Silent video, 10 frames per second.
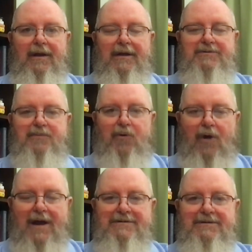It's
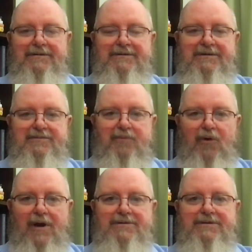priceless, it's
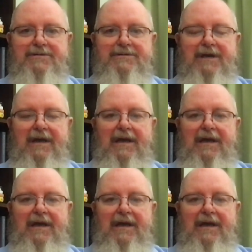precious,